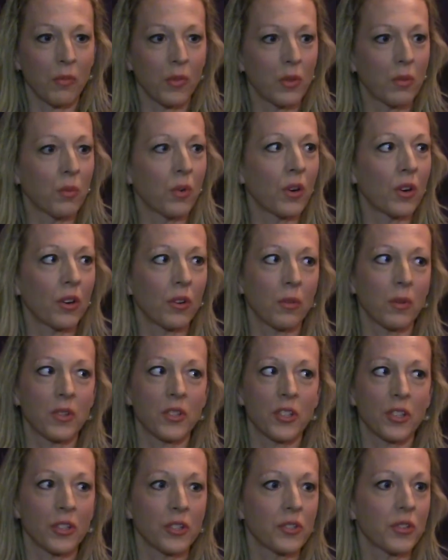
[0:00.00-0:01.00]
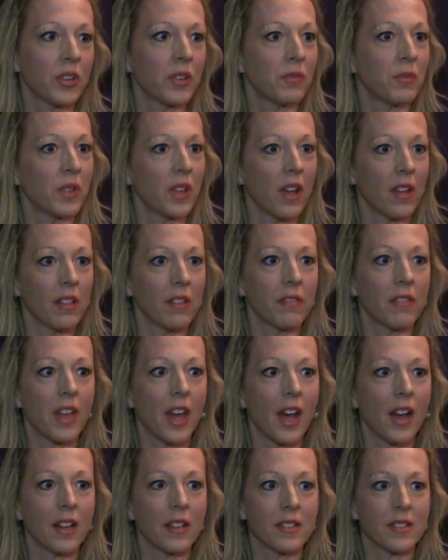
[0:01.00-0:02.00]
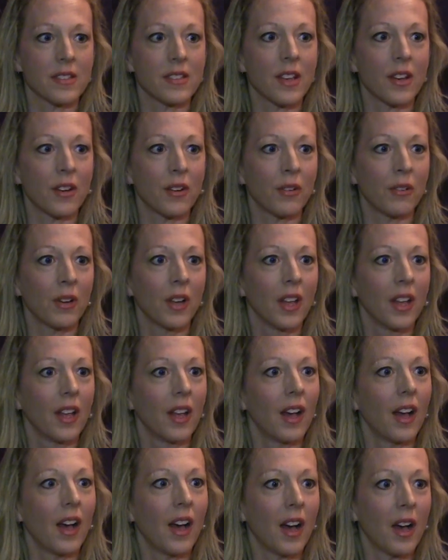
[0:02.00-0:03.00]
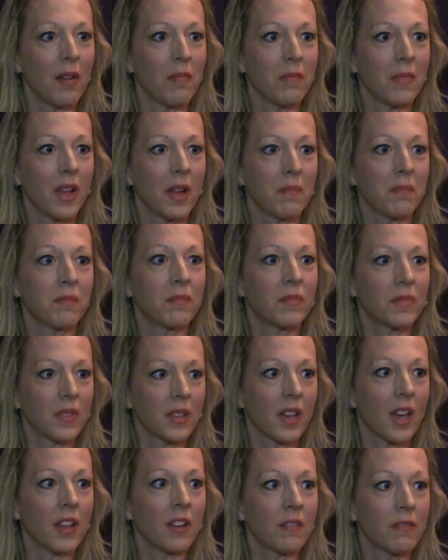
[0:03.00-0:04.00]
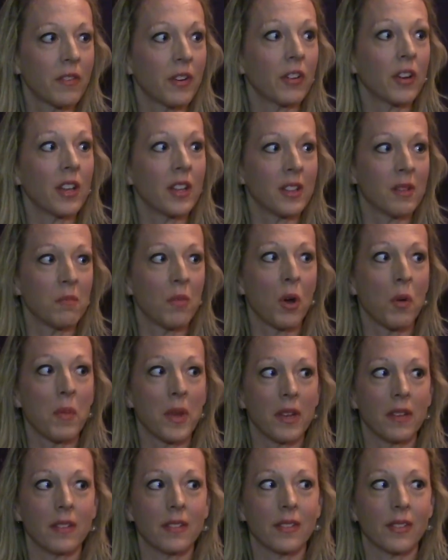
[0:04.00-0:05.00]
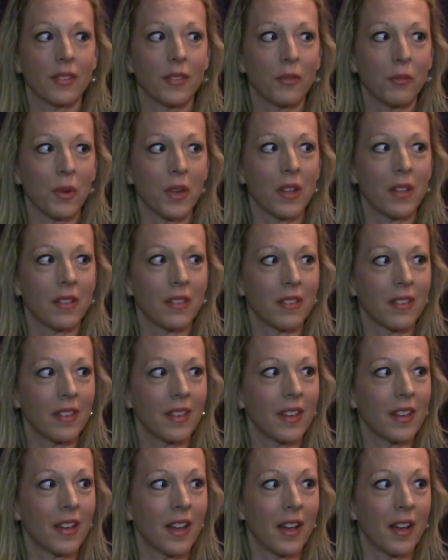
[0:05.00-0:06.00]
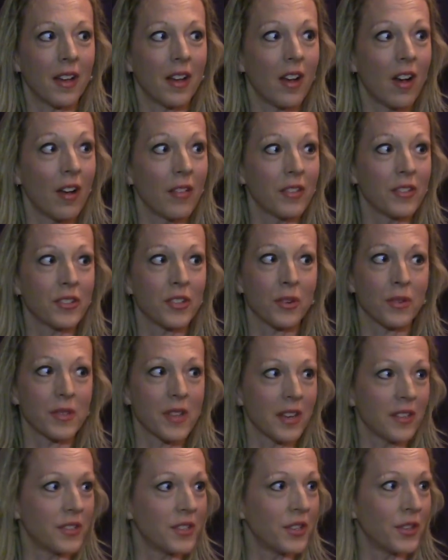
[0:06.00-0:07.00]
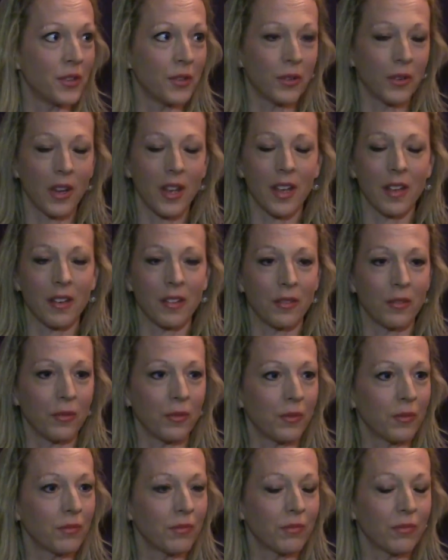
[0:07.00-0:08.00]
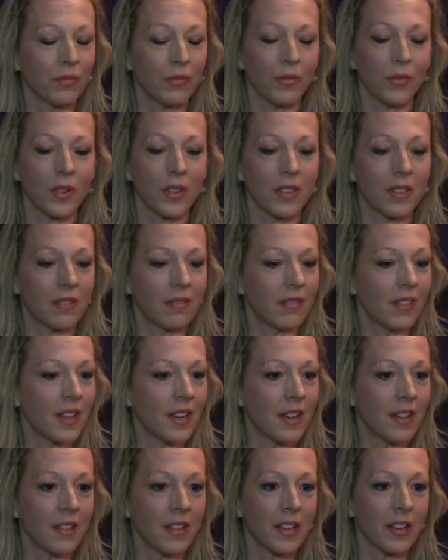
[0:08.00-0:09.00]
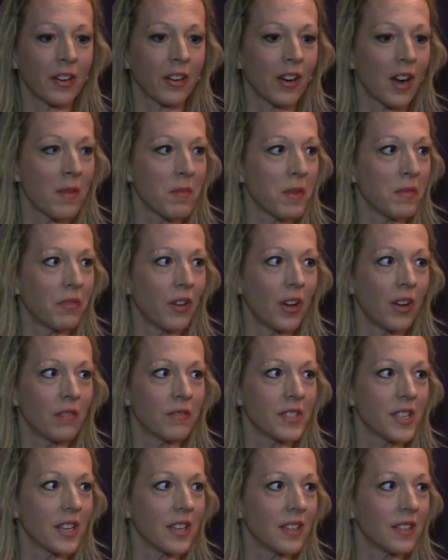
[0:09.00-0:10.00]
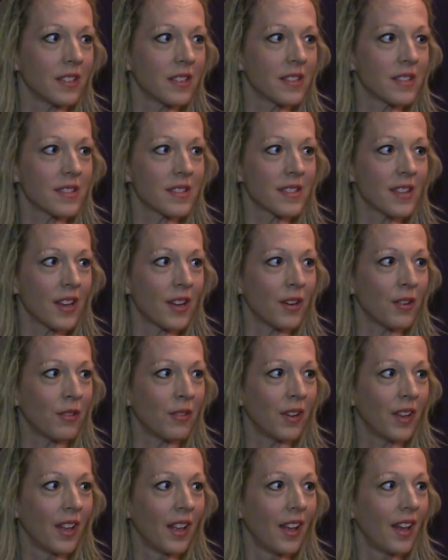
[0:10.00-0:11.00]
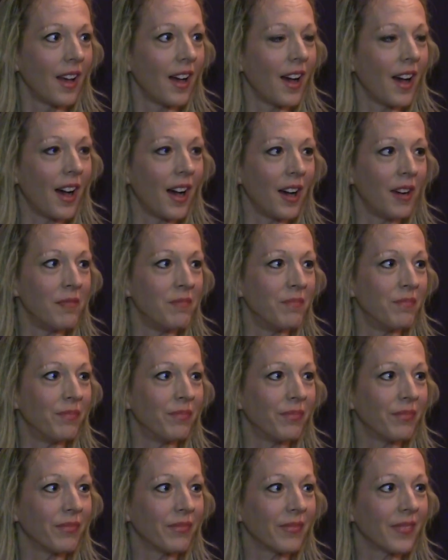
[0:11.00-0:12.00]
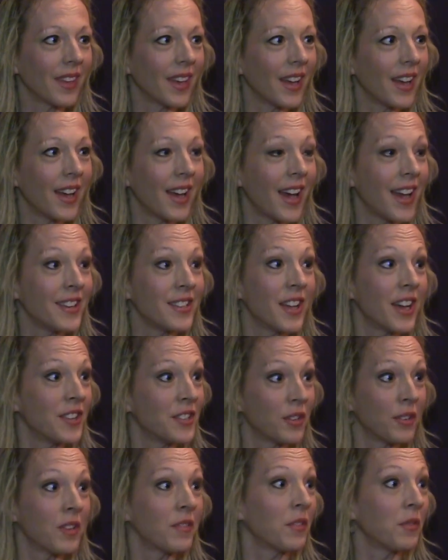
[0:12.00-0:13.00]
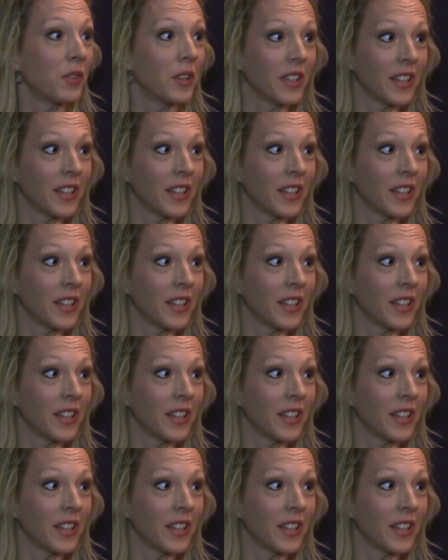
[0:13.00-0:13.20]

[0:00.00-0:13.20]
with work, with children, with all of that. So I'm kind of very in the moment with... all the shows I do and with any theater I'm involved in. Mm-hmm. So I don't even